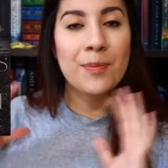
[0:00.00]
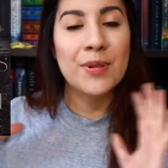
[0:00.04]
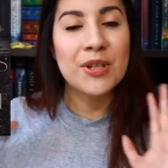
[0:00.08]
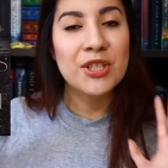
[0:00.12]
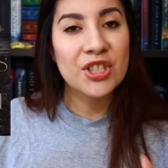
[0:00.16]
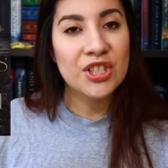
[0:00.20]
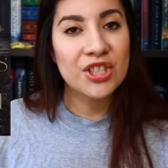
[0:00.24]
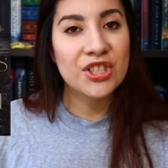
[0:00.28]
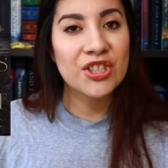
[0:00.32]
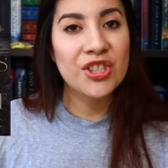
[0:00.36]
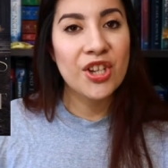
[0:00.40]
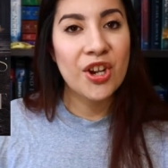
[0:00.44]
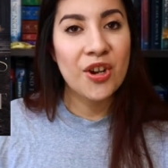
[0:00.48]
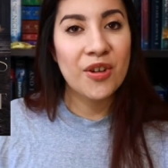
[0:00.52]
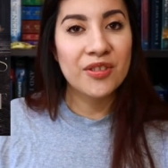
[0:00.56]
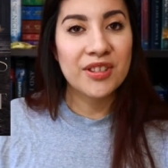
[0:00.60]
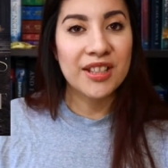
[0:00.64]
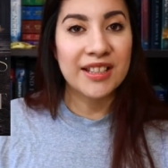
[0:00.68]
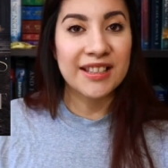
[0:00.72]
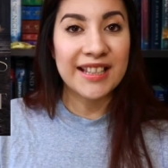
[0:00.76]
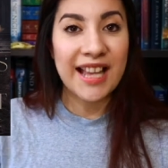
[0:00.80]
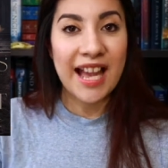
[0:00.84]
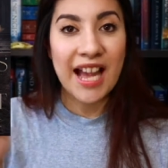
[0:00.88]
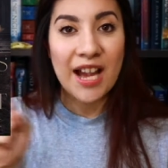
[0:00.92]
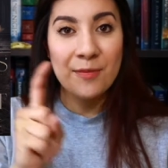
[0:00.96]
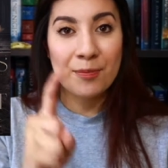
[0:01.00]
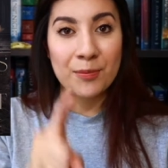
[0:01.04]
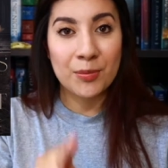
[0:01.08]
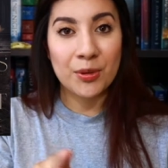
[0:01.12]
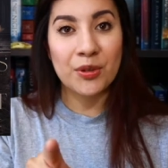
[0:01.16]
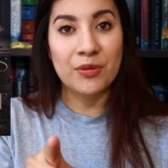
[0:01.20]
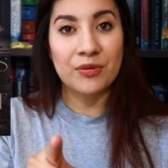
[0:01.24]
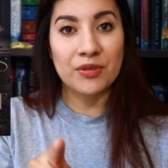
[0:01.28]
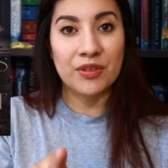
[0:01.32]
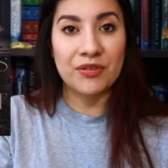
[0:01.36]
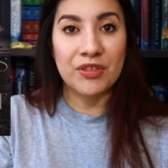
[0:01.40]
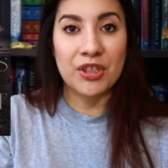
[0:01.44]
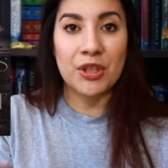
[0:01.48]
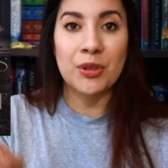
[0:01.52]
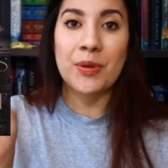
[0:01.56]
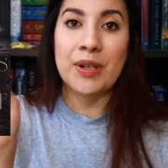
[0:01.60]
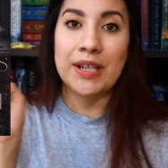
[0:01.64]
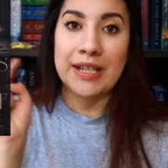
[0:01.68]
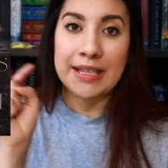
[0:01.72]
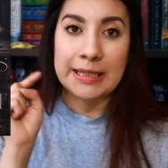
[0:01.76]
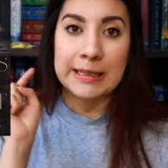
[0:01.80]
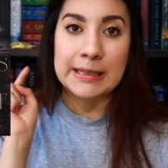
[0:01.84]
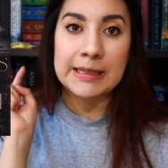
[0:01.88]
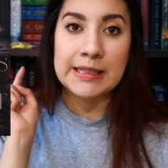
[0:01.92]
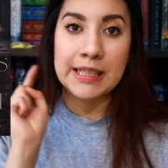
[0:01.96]
But just know that that book review
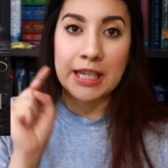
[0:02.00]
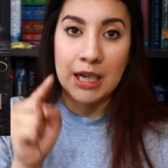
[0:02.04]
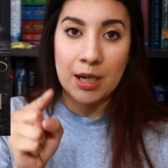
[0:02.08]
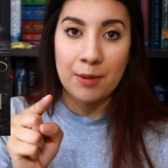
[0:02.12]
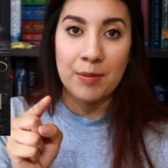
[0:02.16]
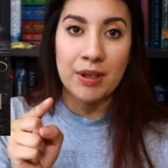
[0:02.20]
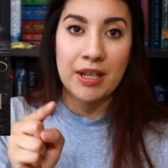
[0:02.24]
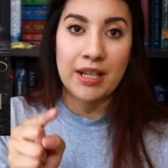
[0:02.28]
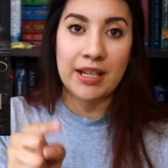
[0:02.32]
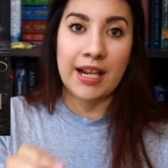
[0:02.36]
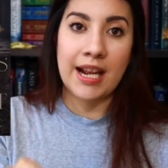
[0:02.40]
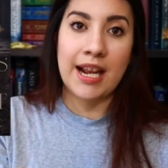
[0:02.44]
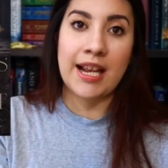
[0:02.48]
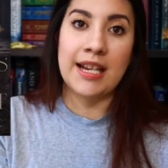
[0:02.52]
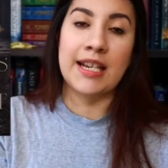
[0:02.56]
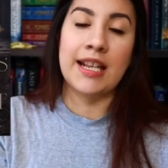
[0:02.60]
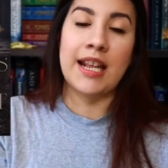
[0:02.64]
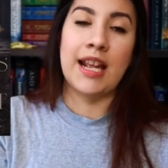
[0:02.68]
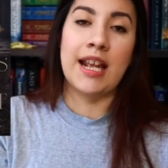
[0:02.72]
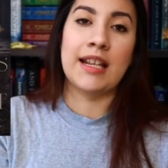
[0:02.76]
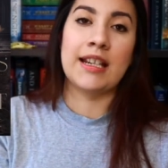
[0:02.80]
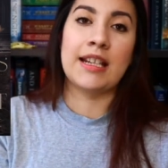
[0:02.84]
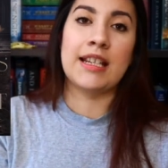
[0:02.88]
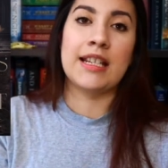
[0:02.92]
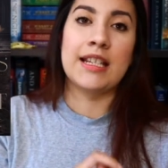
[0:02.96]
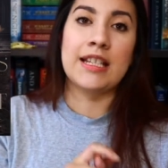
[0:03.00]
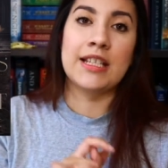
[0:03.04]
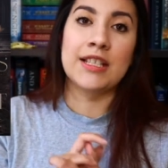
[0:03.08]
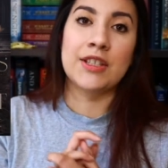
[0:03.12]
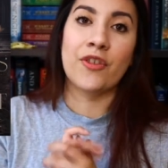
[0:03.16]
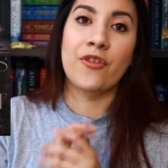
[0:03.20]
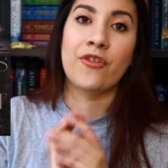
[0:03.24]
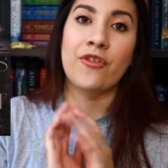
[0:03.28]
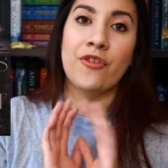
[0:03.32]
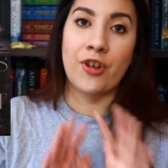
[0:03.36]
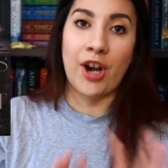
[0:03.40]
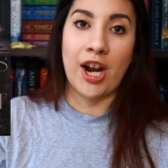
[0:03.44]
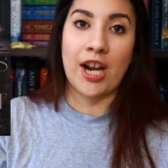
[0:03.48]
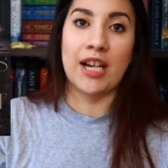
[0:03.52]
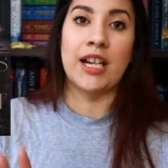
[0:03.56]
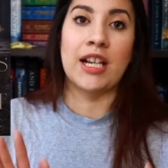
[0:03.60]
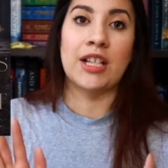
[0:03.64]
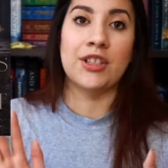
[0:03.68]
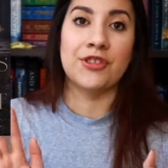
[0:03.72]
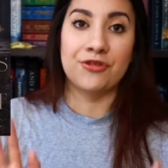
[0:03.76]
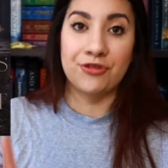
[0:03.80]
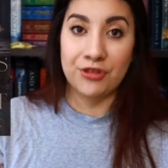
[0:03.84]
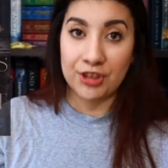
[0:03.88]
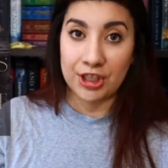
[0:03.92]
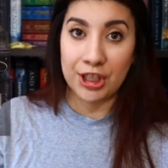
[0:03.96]
is coming and that is
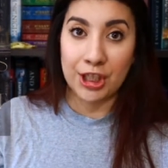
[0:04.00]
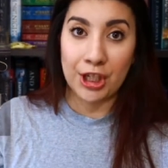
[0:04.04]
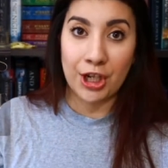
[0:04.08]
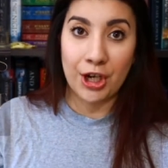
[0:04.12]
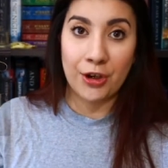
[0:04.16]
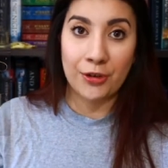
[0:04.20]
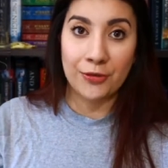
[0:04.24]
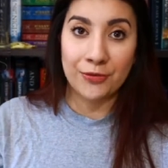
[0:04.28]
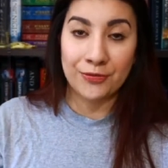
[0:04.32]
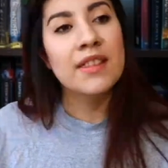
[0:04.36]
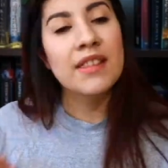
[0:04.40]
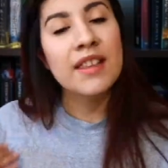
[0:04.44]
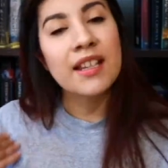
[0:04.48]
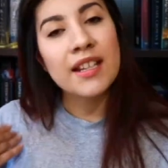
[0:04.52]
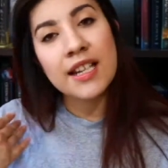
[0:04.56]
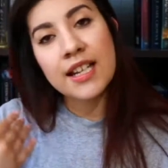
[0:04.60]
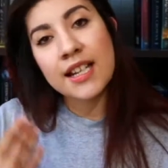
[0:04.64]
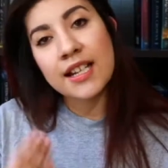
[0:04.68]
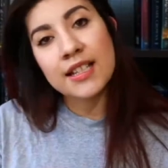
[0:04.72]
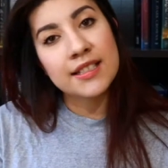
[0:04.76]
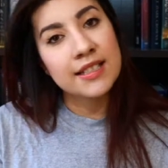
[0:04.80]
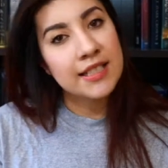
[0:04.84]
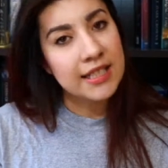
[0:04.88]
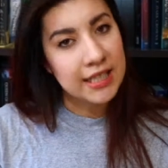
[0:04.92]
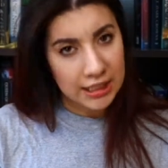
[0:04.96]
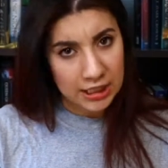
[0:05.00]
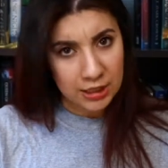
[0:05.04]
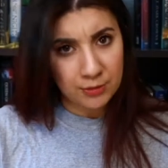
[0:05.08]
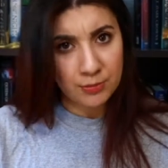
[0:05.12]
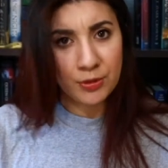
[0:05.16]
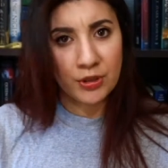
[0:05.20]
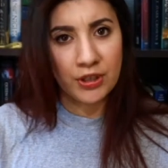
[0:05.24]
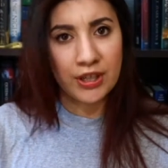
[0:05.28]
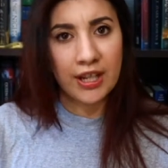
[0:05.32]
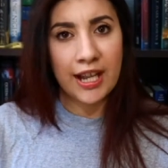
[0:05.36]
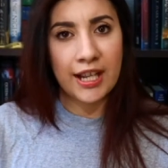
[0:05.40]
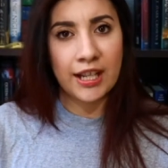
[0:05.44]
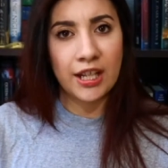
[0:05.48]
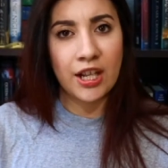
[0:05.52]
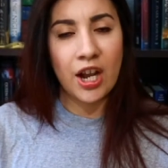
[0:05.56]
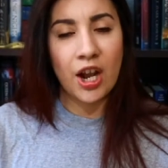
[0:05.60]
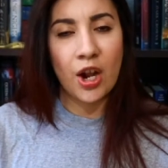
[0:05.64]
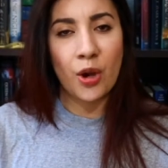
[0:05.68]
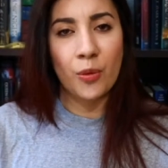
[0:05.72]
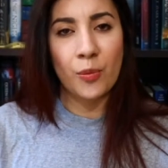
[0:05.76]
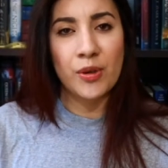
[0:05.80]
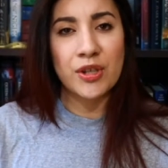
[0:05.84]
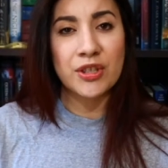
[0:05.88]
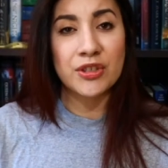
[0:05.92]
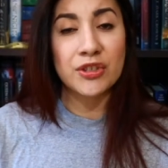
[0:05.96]
Friday's video. The next ebook I
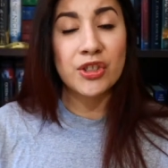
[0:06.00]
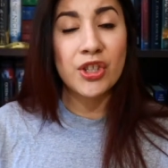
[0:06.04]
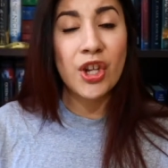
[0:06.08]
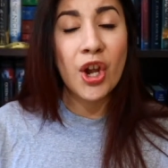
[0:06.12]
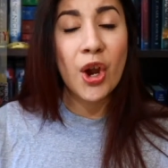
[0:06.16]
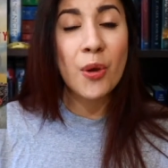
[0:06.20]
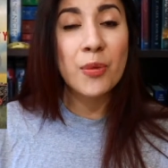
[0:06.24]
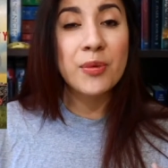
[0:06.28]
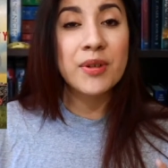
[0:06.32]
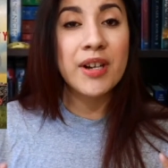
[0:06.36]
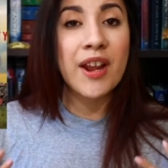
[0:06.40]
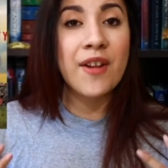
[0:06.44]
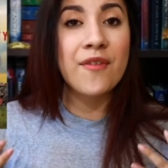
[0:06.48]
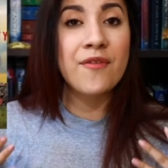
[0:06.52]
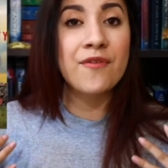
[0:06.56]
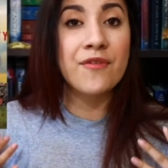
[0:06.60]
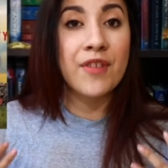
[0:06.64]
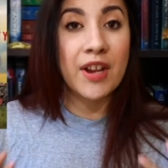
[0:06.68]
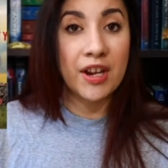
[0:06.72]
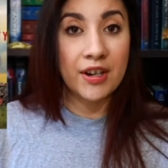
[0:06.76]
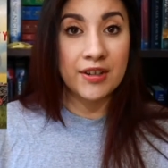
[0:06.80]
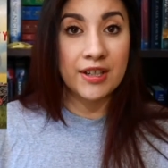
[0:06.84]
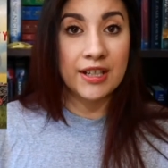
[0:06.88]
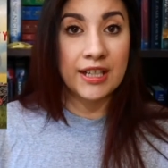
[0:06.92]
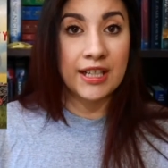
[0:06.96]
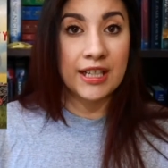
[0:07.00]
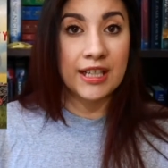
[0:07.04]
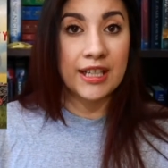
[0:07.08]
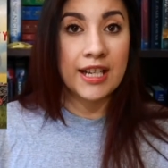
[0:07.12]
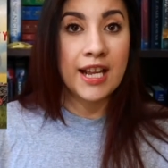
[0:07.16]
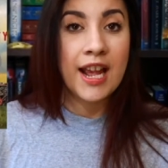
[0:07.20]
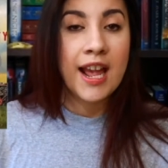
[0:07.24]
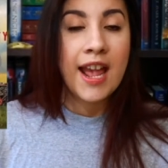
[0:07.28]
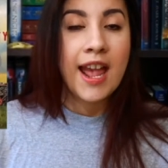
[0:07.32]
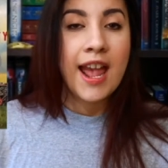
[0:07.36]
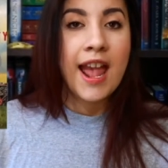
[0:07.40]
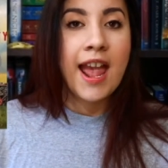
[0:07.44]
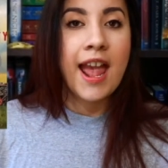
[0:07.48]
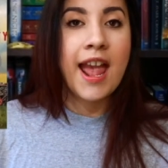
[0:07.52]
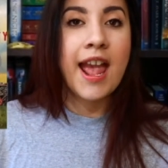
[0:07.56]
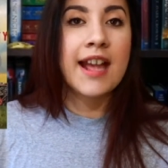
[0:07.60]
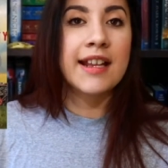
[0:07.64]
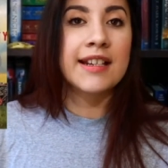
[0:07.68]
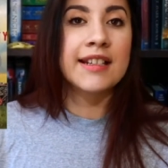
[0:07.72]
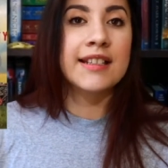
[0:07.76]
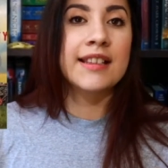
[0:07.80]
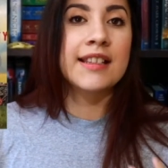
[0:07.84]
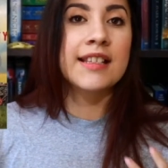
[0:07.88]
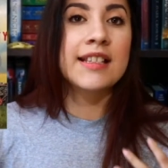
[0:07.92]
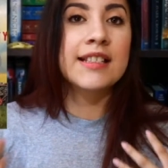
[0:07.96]
got was Codename Verity
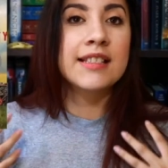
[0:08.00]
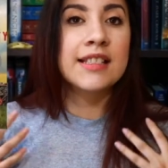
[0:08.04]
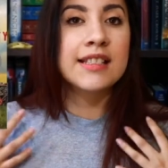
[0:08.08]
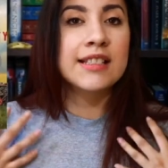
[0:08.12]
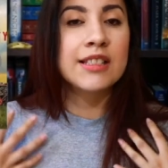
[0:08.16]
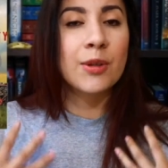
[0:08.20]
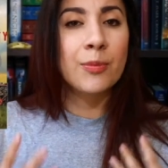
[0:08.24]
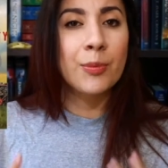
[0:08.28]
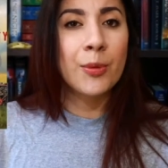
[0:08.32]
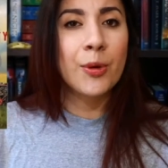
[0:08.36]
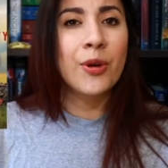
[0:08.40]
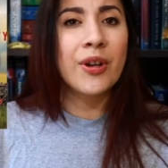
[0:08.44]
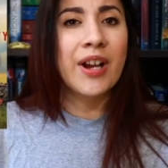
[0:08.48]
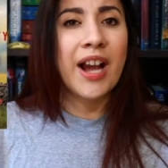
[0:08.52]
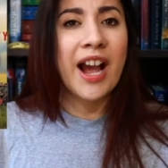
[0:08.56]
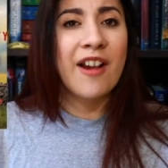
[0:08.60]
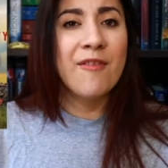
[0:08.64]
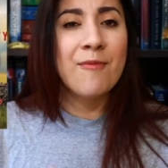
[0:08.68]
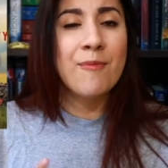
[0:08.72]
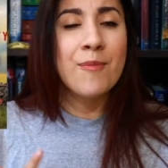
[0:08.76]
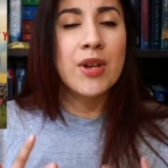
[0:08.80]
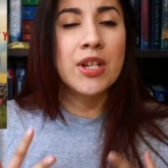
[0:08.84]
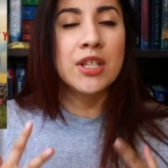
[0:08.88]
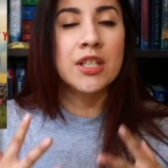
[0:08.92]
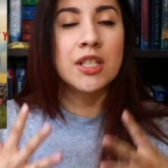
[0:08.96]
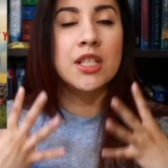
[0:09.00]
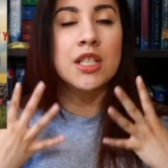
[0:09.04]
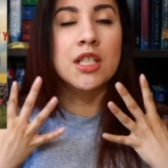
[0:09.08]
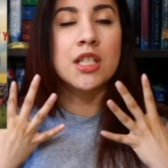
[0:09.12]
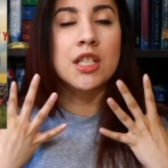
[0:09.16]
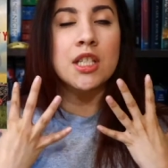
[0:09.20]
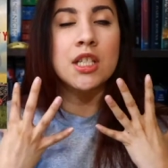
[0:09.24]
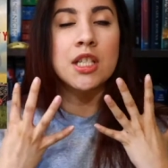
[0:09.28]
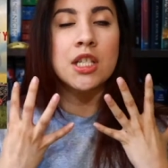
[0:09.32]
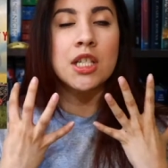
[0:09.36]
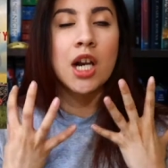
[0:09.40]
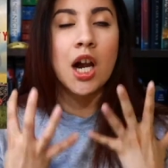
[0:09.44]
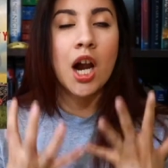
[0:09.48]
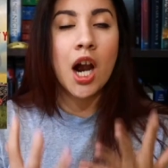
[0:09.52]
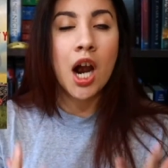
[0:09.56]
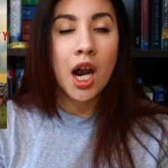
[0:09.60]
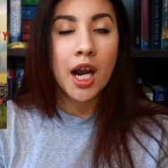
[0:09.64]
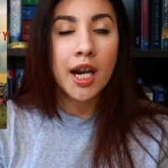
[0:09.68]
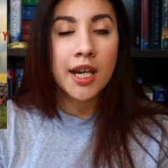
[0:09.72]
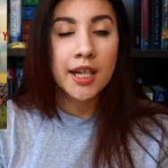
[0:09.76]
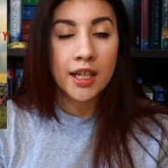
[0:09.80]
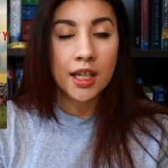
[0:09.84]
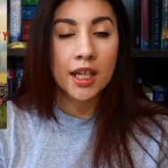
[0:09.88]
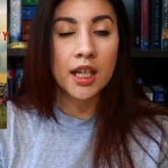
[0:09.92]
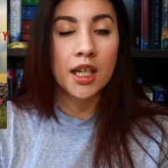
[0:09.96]
and this is a book I've been
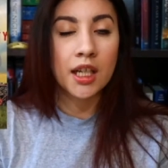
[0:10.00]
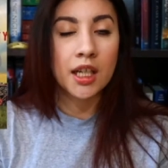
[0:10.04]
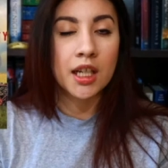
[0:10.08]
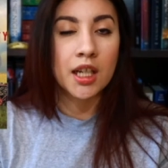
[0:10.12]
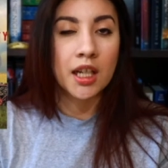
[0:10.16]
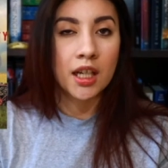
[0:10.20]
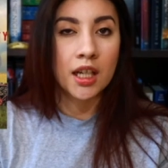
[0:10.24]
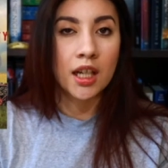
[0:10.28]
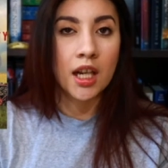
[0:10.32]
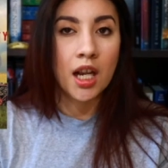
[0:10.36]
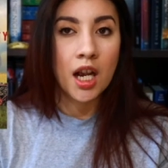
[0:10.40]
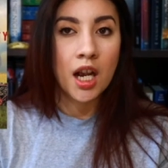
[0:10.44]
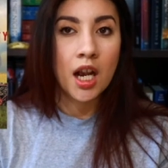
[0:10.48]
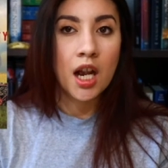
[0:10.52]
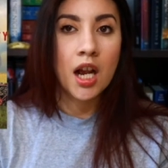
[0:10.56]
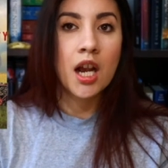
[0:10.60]
dying